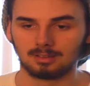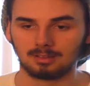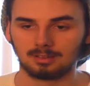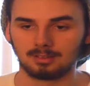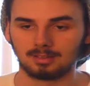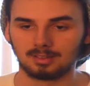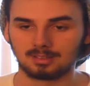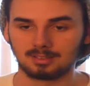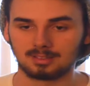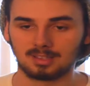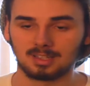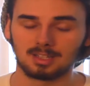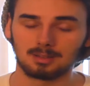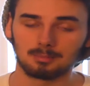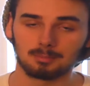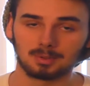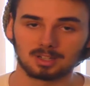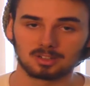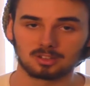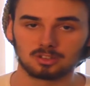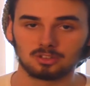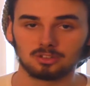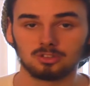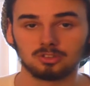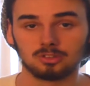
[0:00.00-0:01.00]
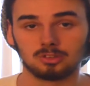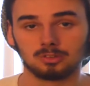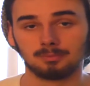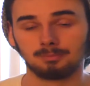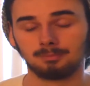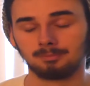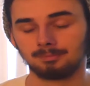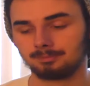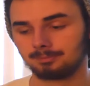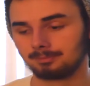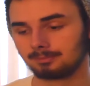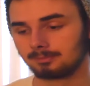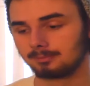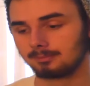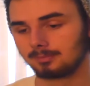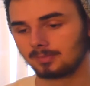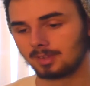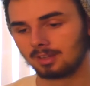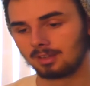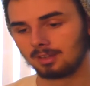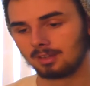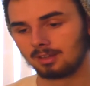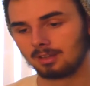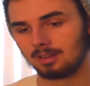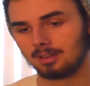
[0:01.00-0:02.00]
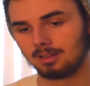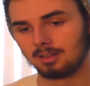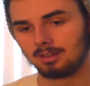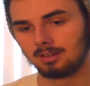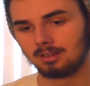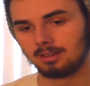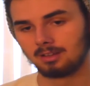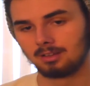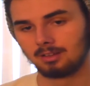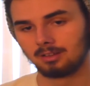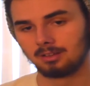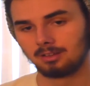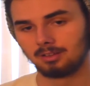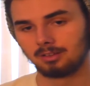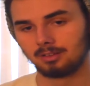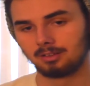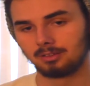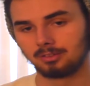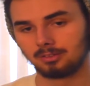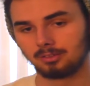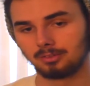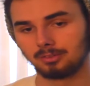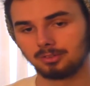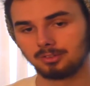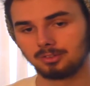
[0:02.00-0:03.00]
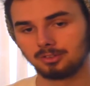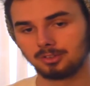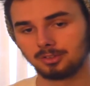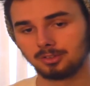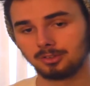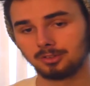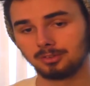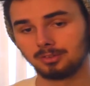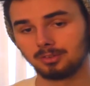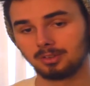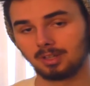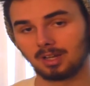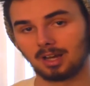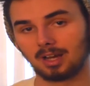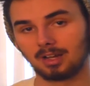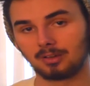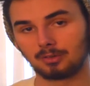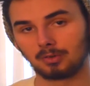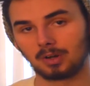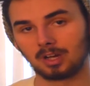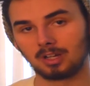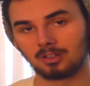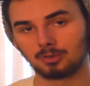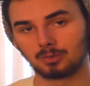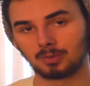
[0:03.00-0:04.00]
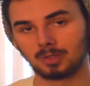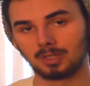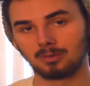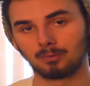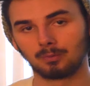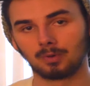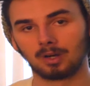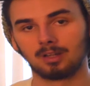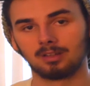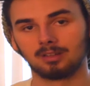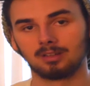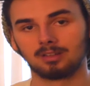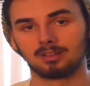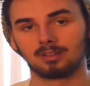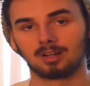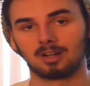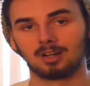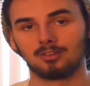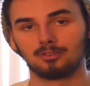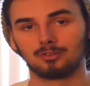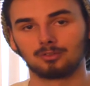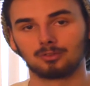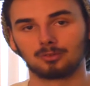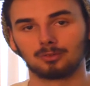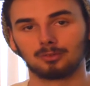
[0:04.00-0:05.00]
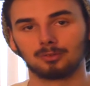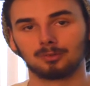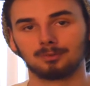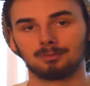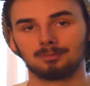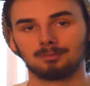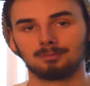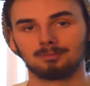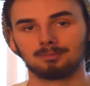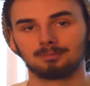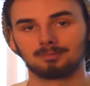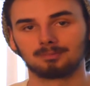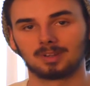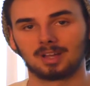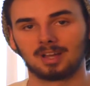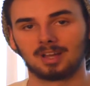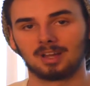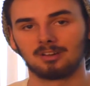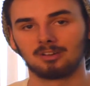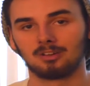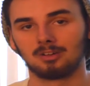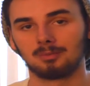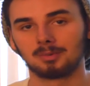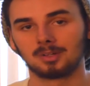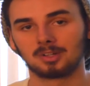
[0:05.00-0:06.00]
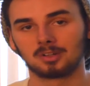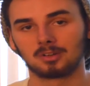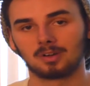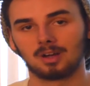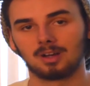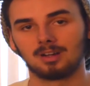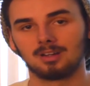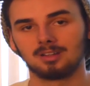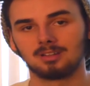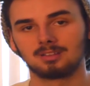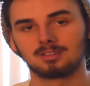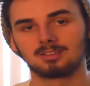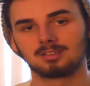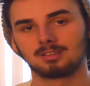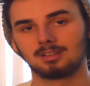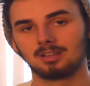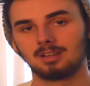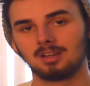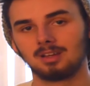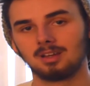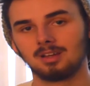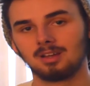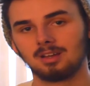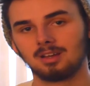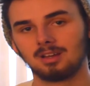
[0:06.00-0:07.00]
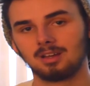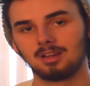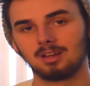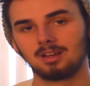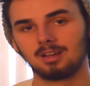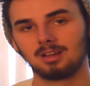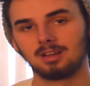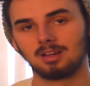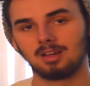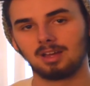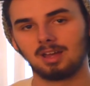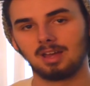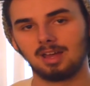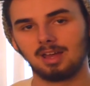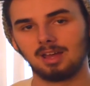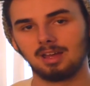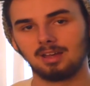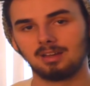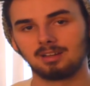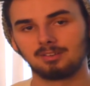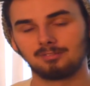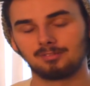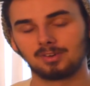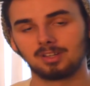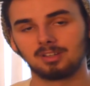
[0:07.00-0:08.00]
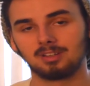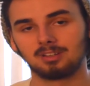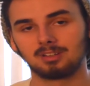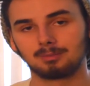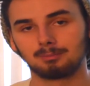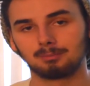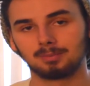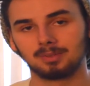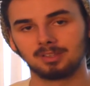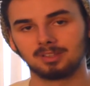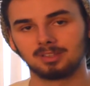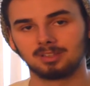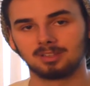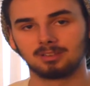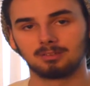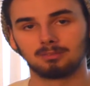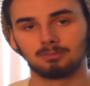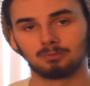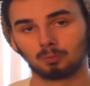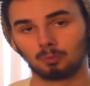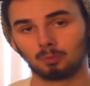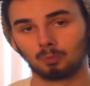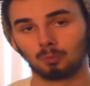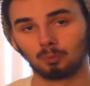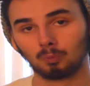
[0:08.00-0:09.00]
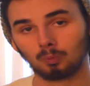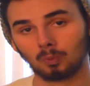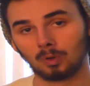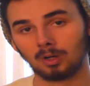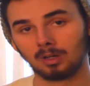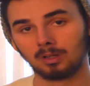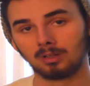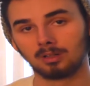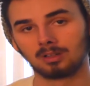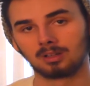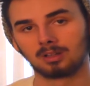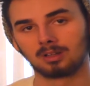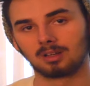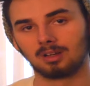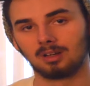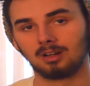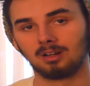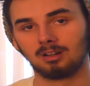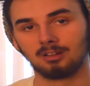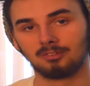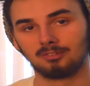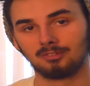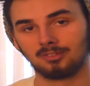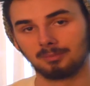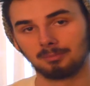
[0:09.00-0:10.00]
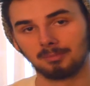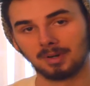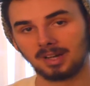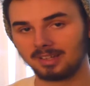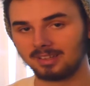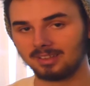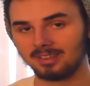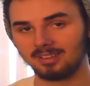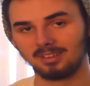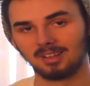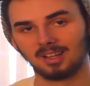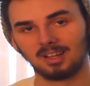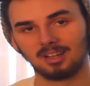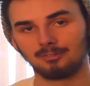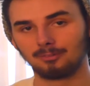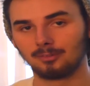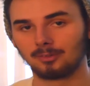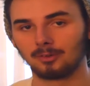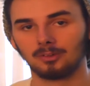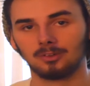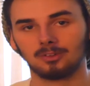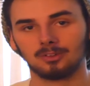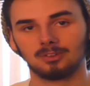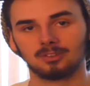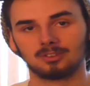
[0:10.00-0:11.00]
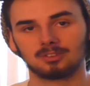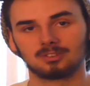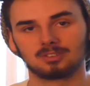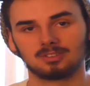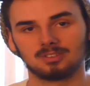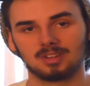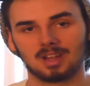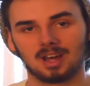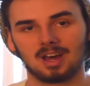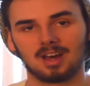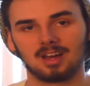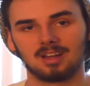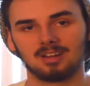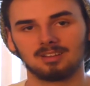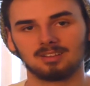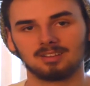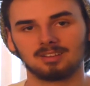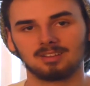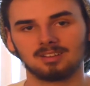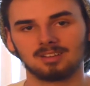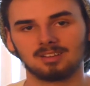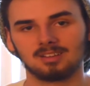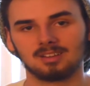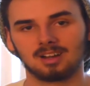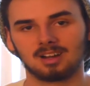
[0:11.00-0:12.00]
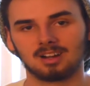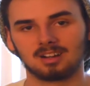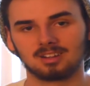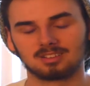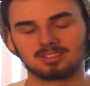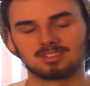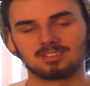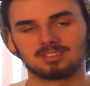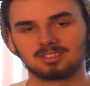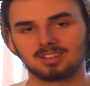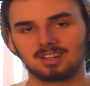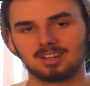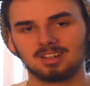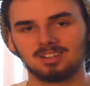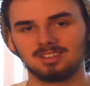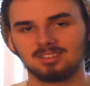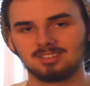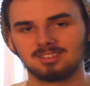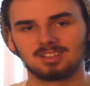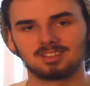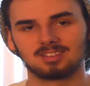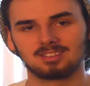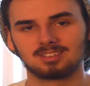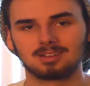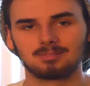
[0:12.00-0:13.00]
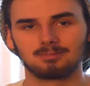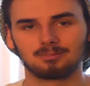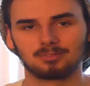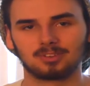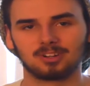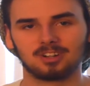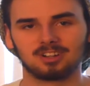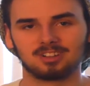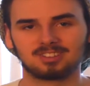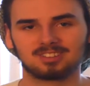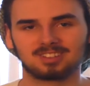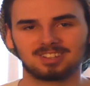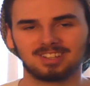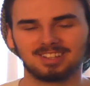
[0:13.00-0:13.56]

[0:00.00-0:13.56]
Let's take it back to June. So in June, I graduated Rhinelander High School. I had all my credits and I finally completed one of the many life goals that our society sets up for us.